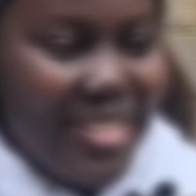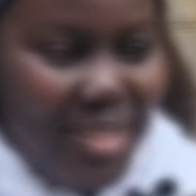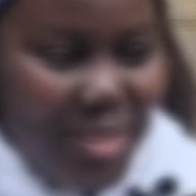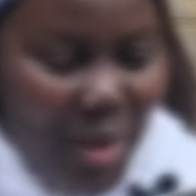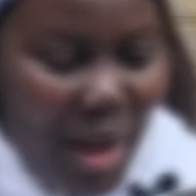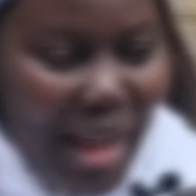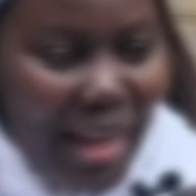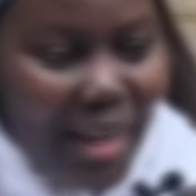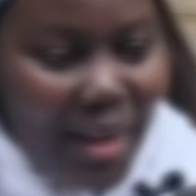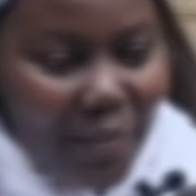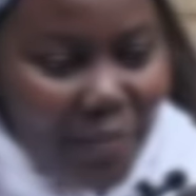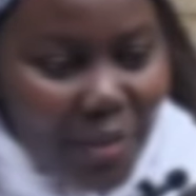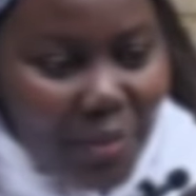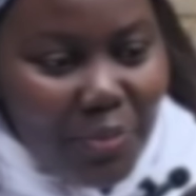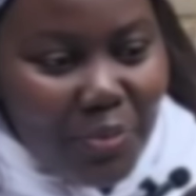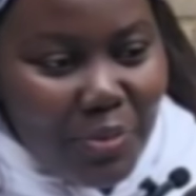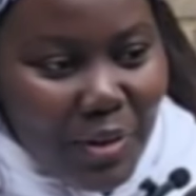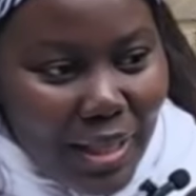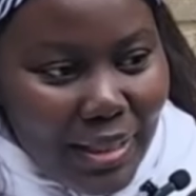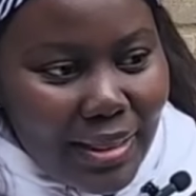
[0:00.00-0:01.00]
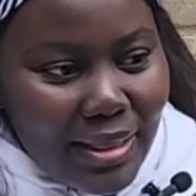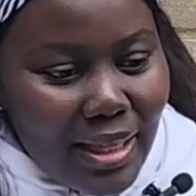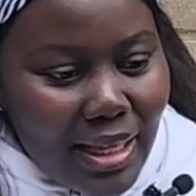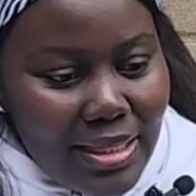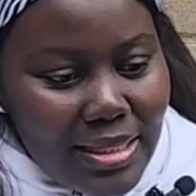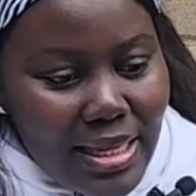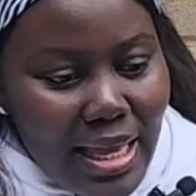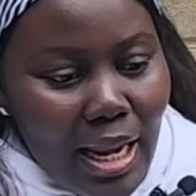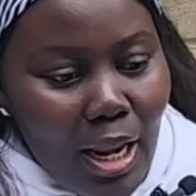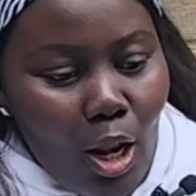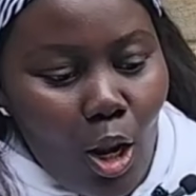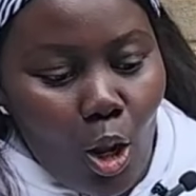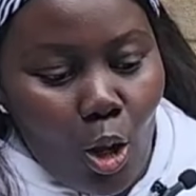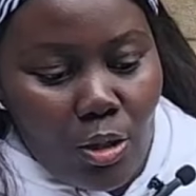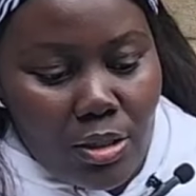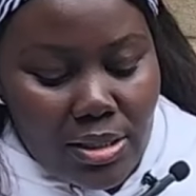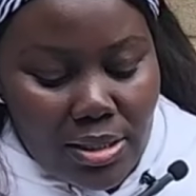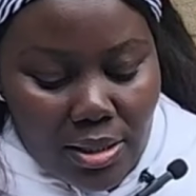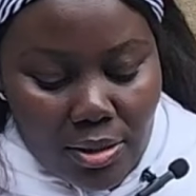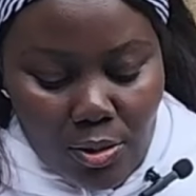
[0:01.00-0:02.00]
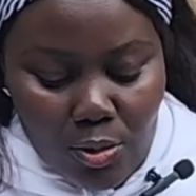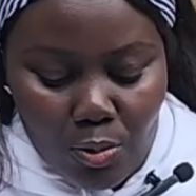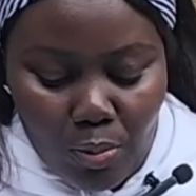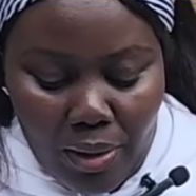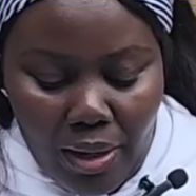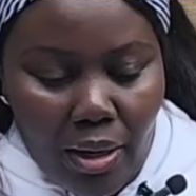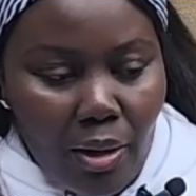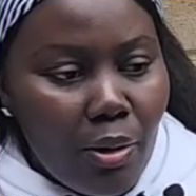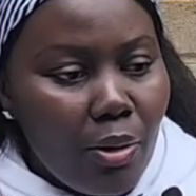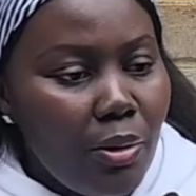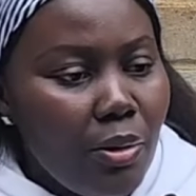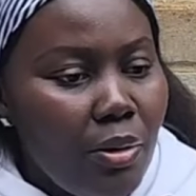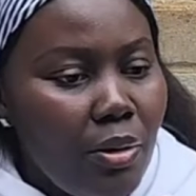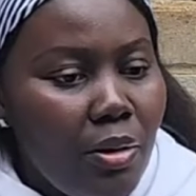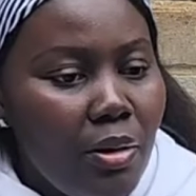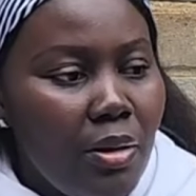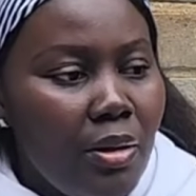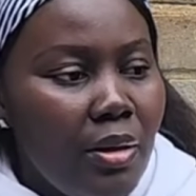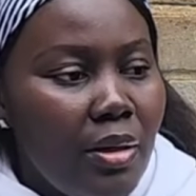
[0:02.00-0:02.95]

So I love the fact that it locks as well.